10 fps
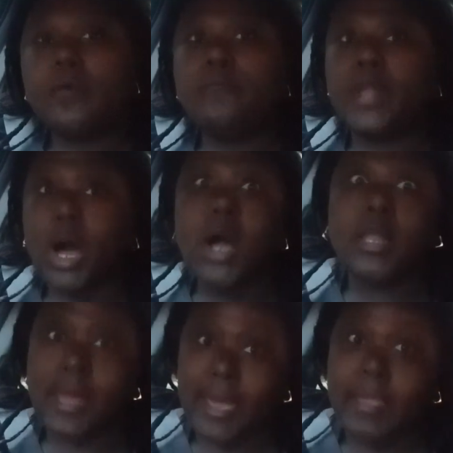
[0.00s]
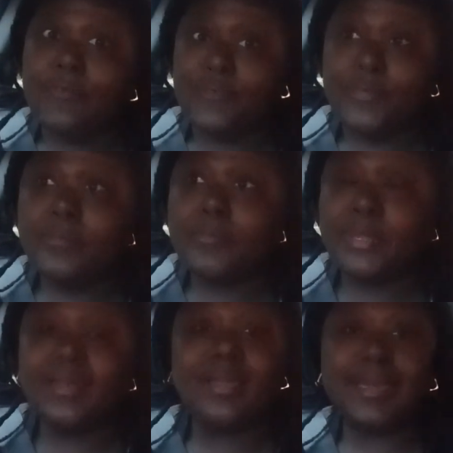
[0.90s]
vlog life
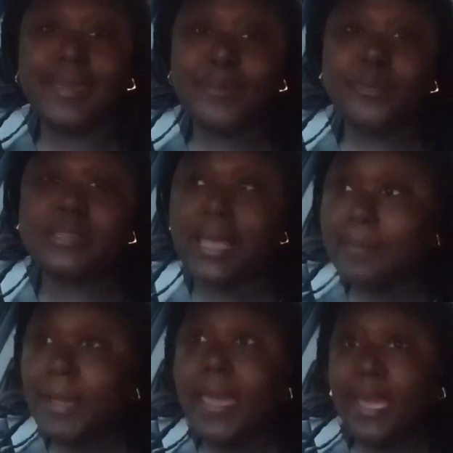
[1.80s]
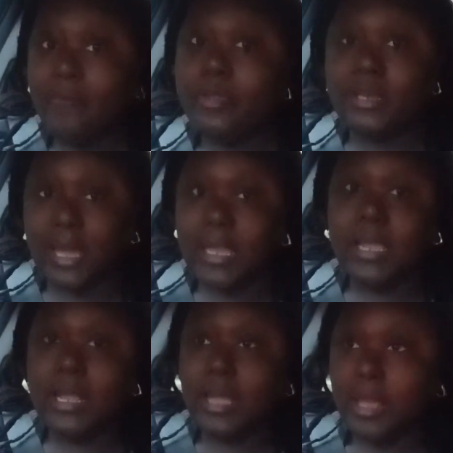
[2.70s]
blending in with like my
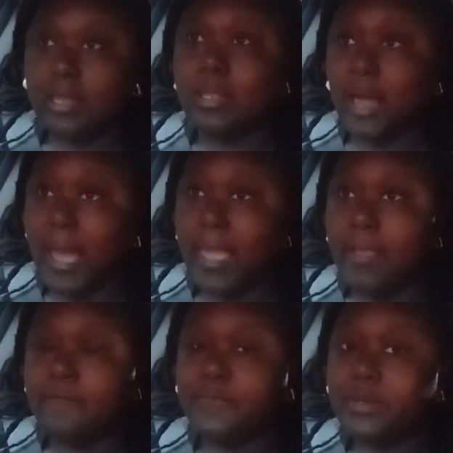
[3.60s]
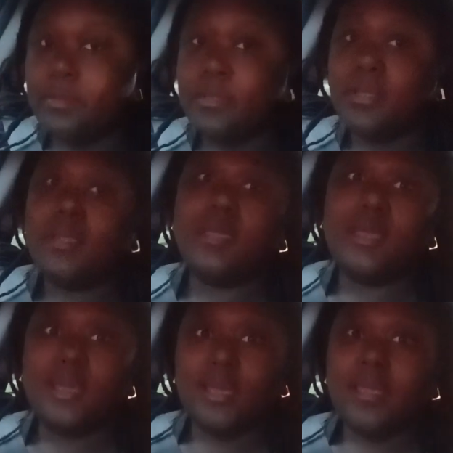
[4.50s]
everyday life
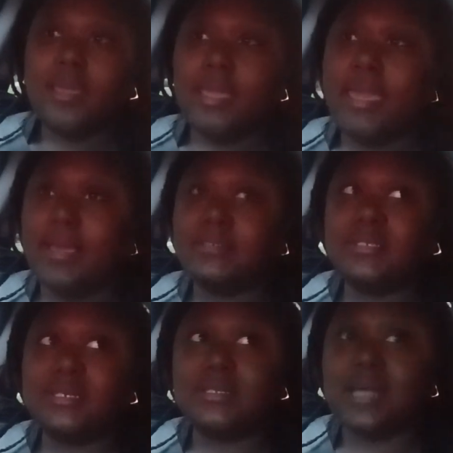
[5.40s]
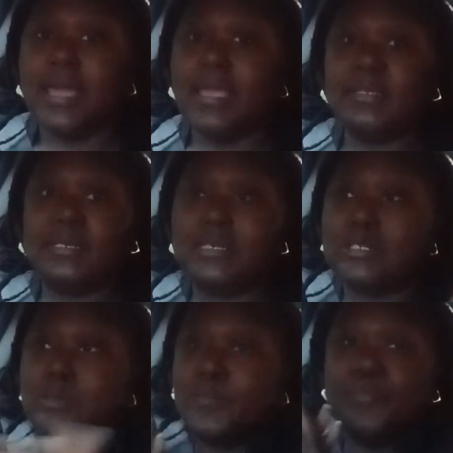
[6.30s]
has just like, it
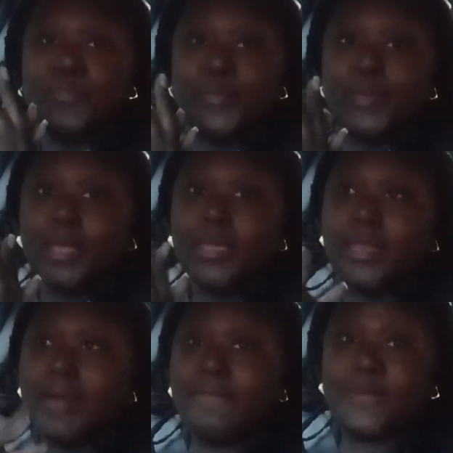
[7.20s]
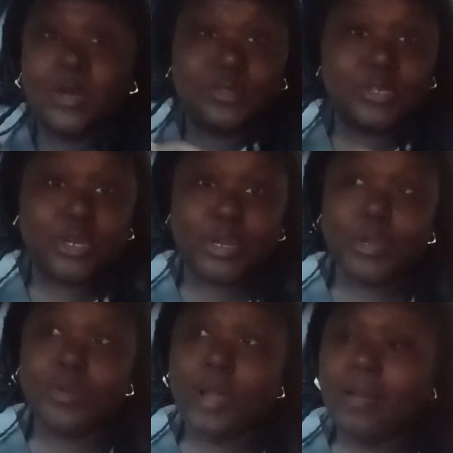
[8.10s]
just, and I felt it,
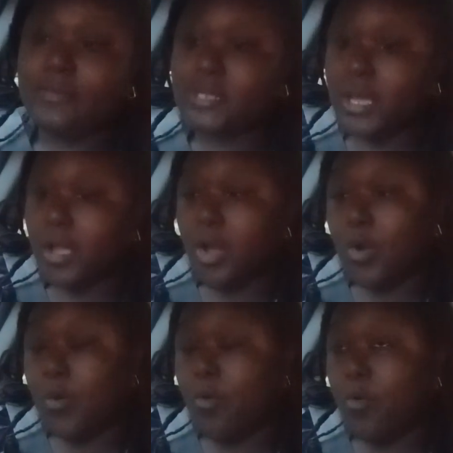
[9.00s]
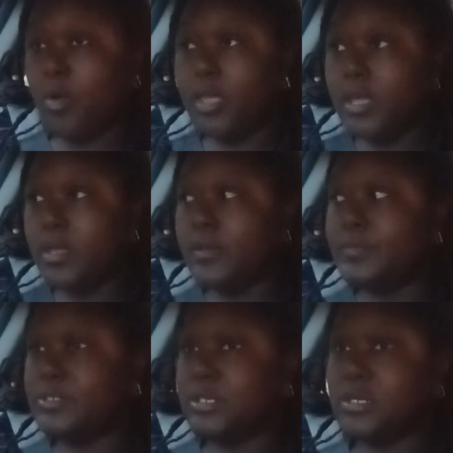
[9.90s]
girl. I was like,
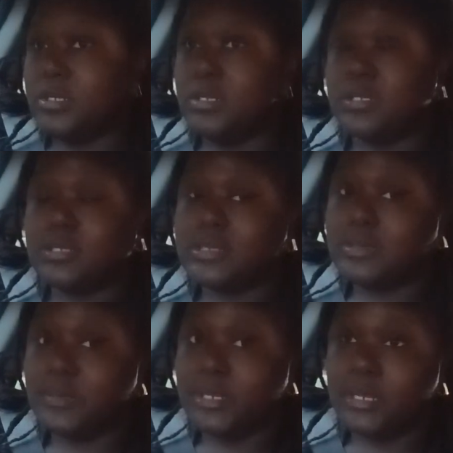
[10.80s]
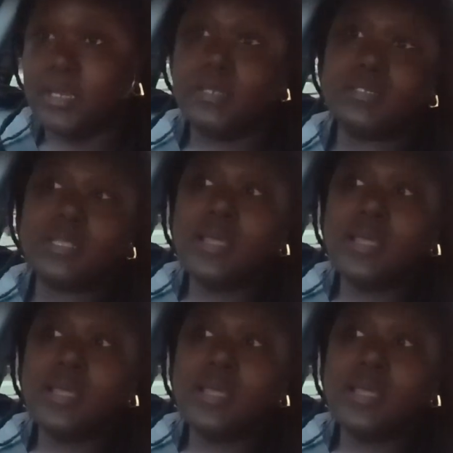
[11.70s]
OMG, this is what it is.